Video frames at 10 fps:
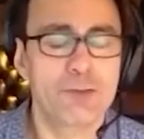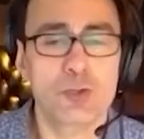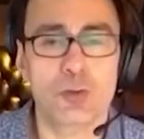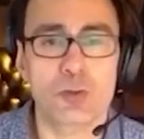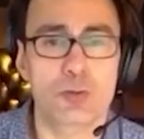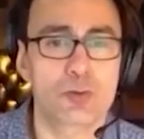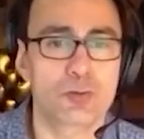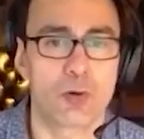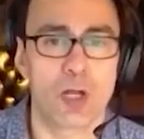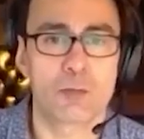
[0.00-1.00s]
you don't go to
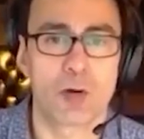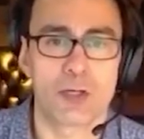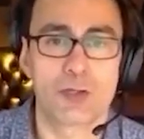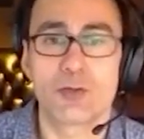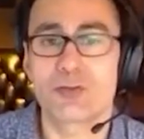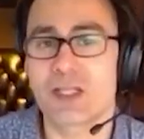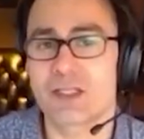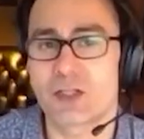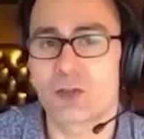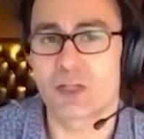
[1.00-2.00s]
Walmart, do you think
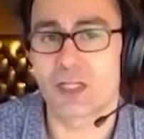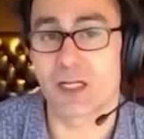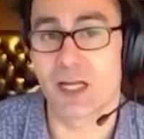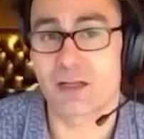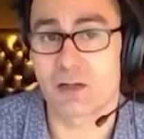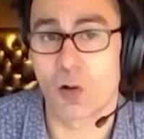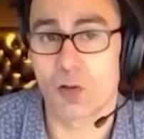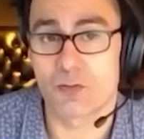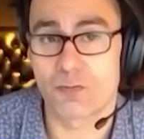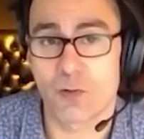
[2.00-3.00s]
that you can get all
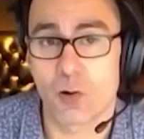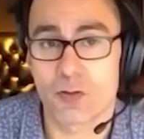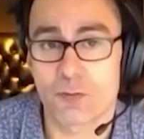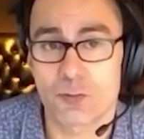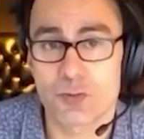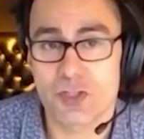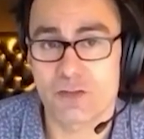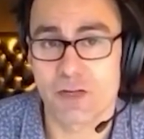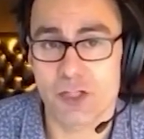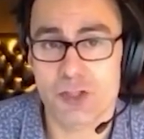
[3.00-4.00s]
the fruits and
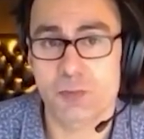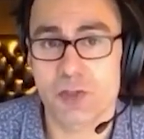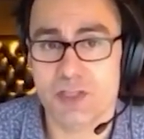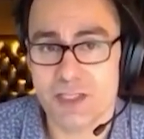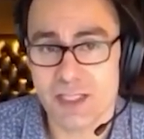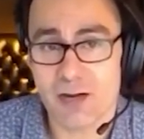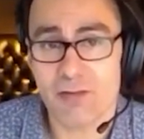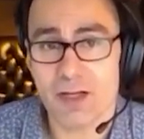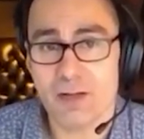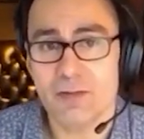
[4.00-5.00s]
vegetables in the
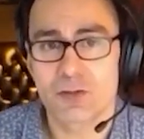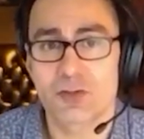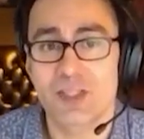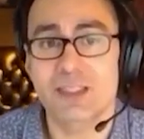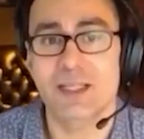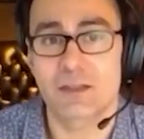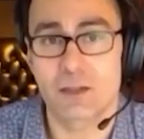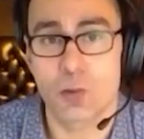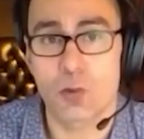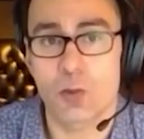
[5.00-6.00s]
area? Do you think that the
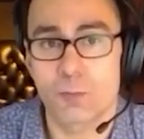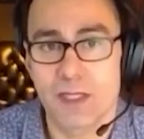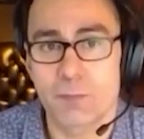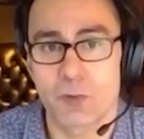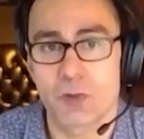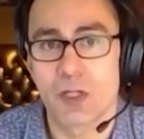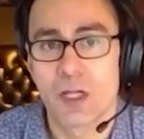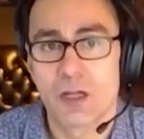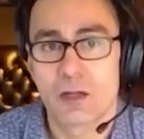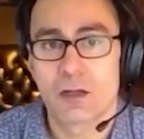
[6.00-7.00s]
local people,
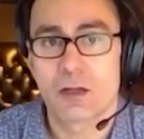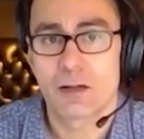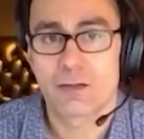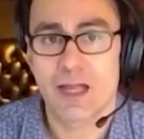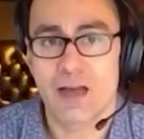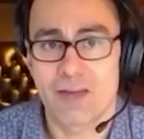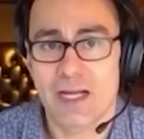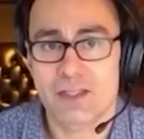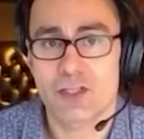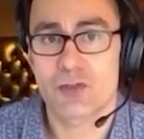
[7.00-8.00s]
they have
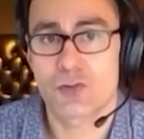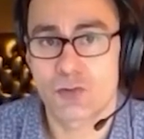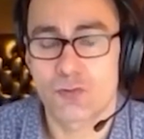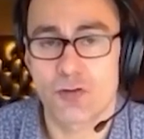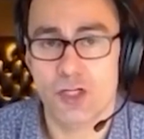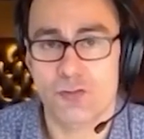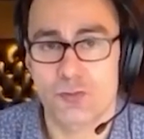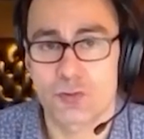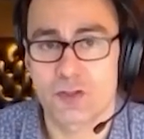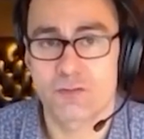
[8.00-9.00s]
access to fresh fruit and